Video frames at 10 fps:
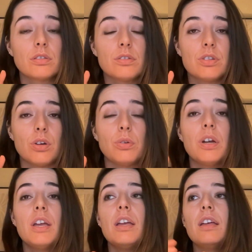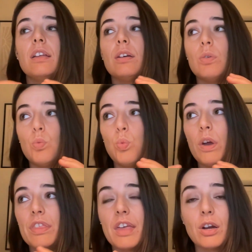So
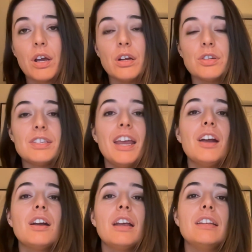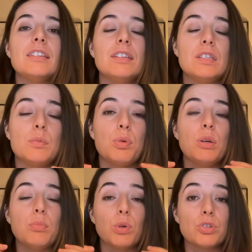with that greater tear, it tends to
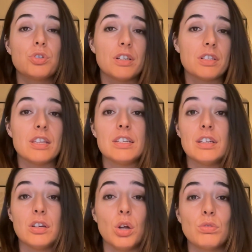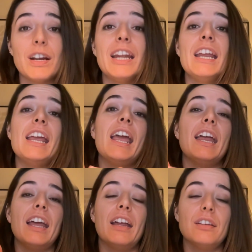put more stress on the tendon already,
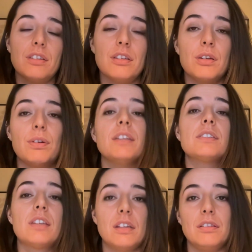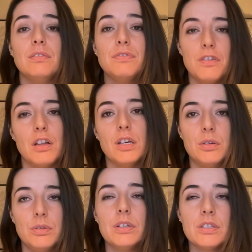and the rest can follow,
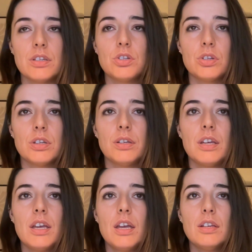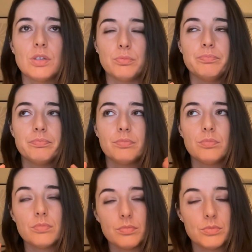essentially. So
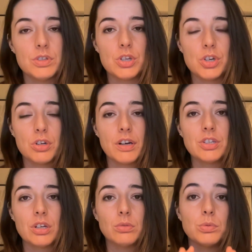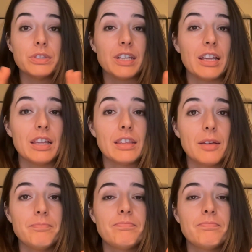degeneration, we'll say it like that.